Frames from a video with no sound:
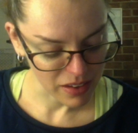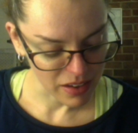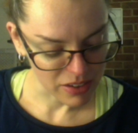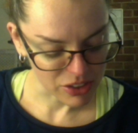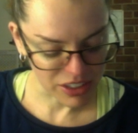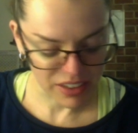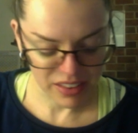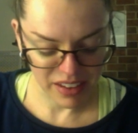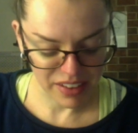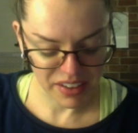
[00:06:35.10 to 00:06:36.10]
She didn't
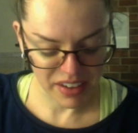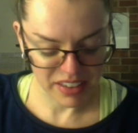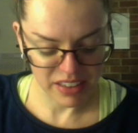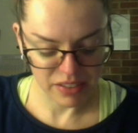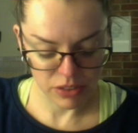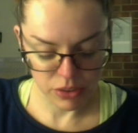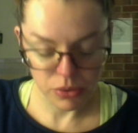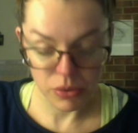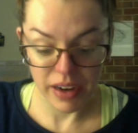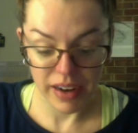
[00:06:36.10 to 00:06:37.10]
like the idea of Luke
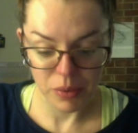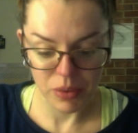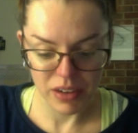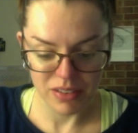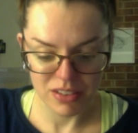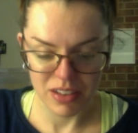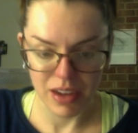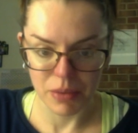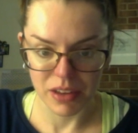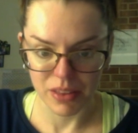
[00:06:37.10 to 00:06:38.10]
or anyone else
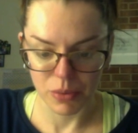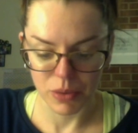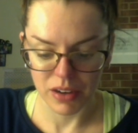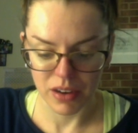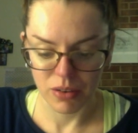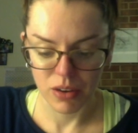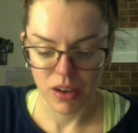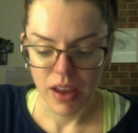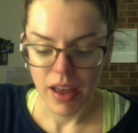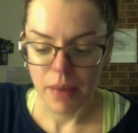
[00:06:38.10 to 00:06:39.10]
climbing in the window.
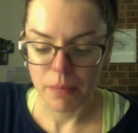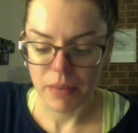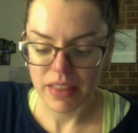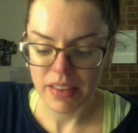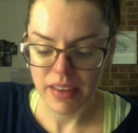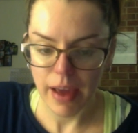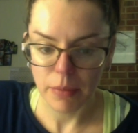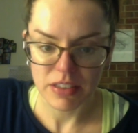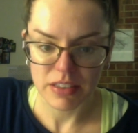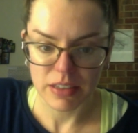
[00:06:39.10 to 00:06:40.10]
It made the
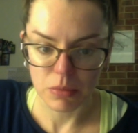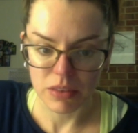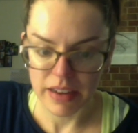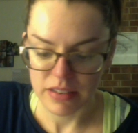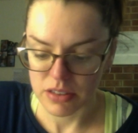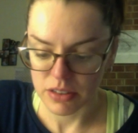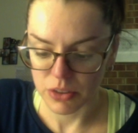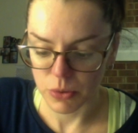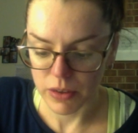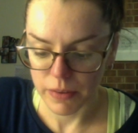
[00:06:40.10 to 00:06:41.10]
cabin seem less
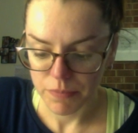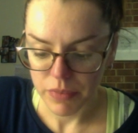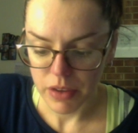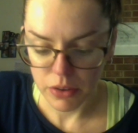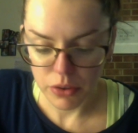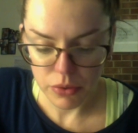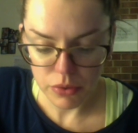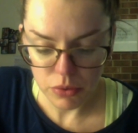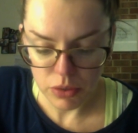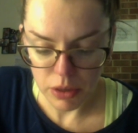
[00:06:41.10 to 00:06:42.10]
secure. A
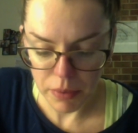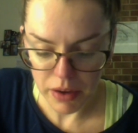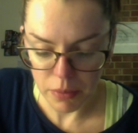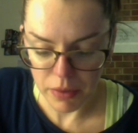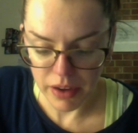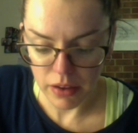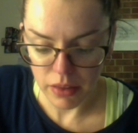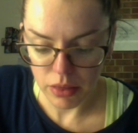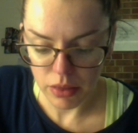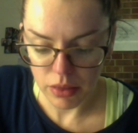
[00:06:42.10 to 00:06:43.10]
coon or a bear might
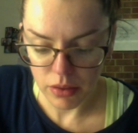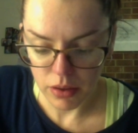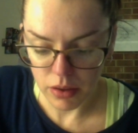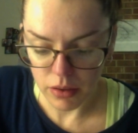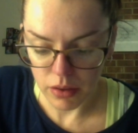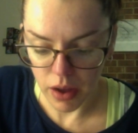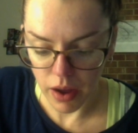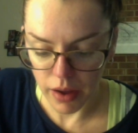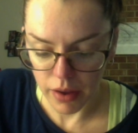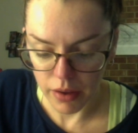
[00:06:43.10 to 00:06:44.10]

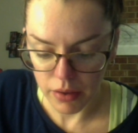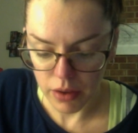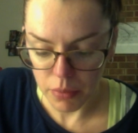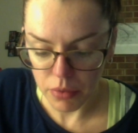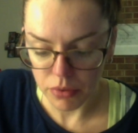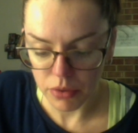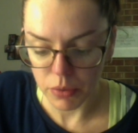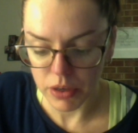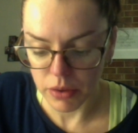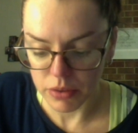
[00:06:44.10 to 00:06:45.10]
come through the
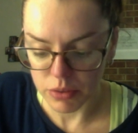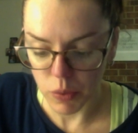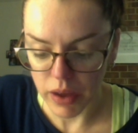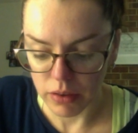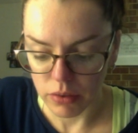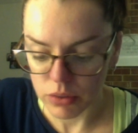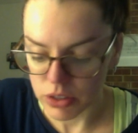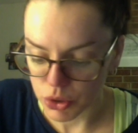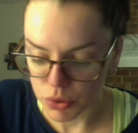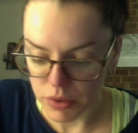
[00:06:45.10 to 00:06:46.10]
window as well, or
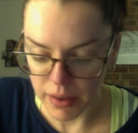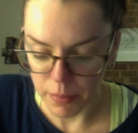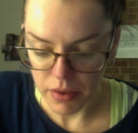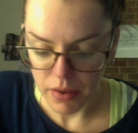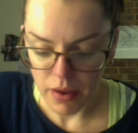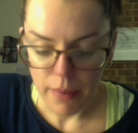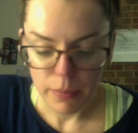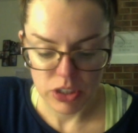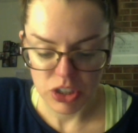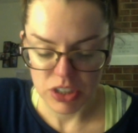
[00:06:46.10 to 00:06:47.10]
a tramp,
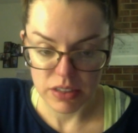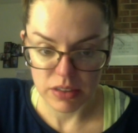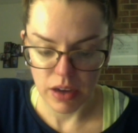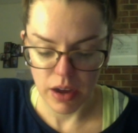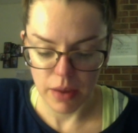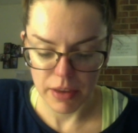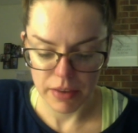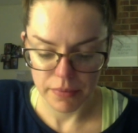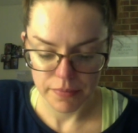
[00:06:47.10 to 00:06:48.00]
but she didn't comment.